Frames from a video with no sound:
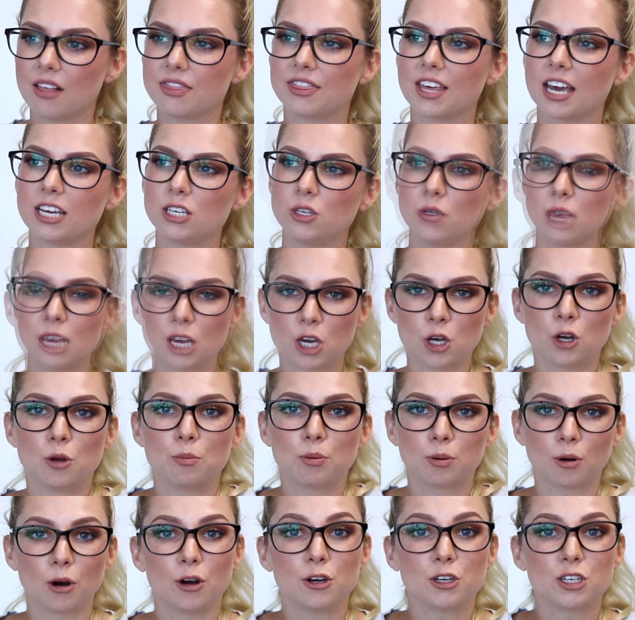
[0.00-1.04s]
that you could
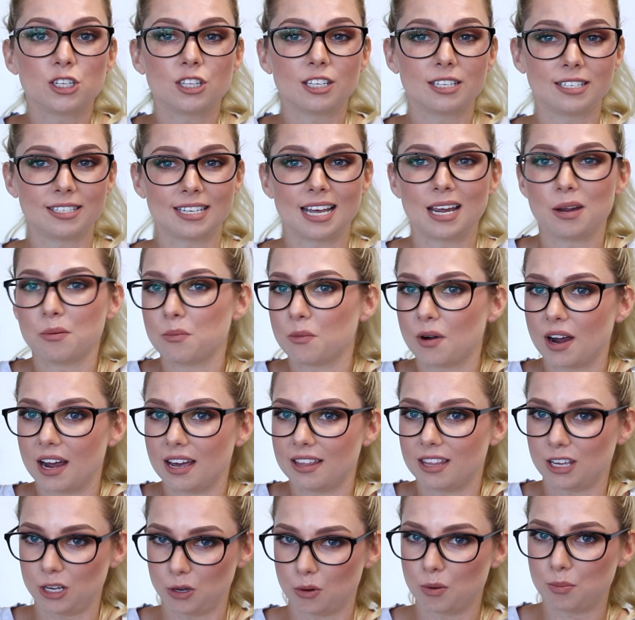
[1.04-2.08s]
approach the same
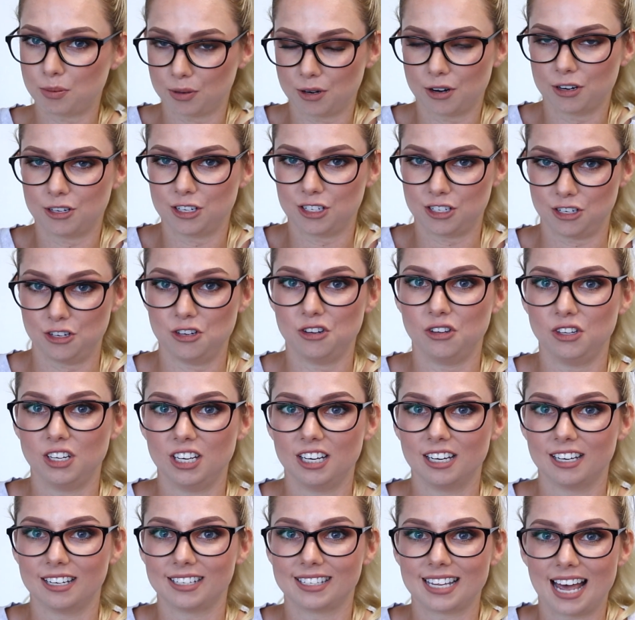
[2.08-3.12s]
way that you approach New
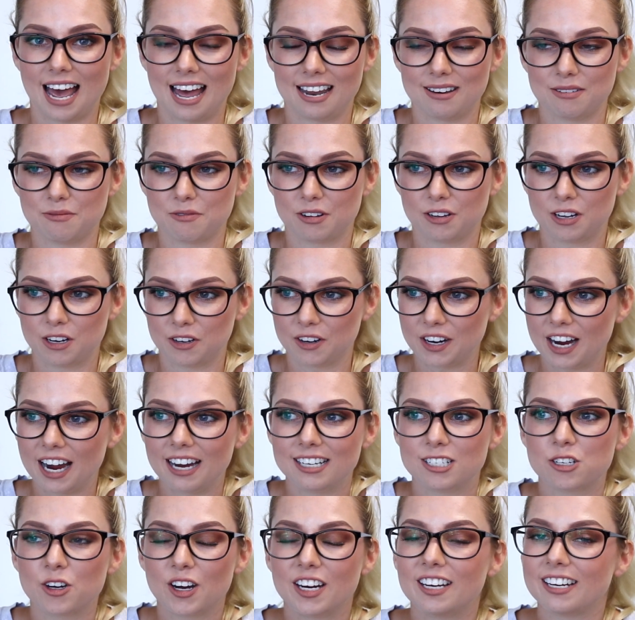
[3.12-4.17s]
Year's and
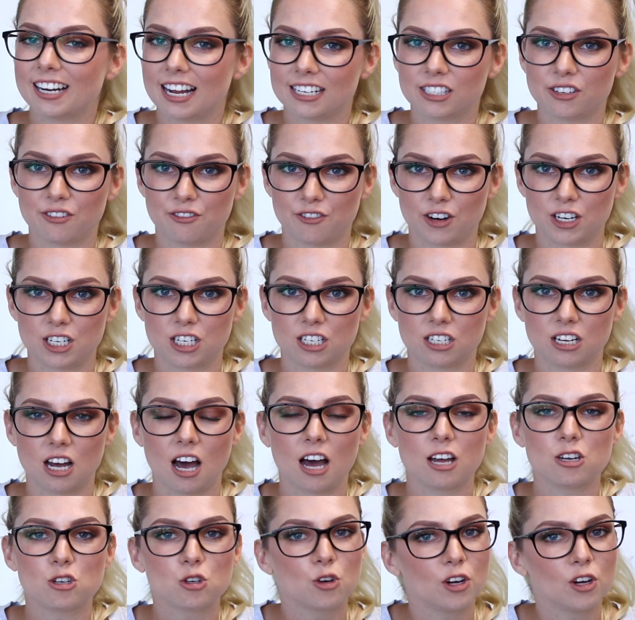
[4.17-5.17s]
treat it as a fresh start,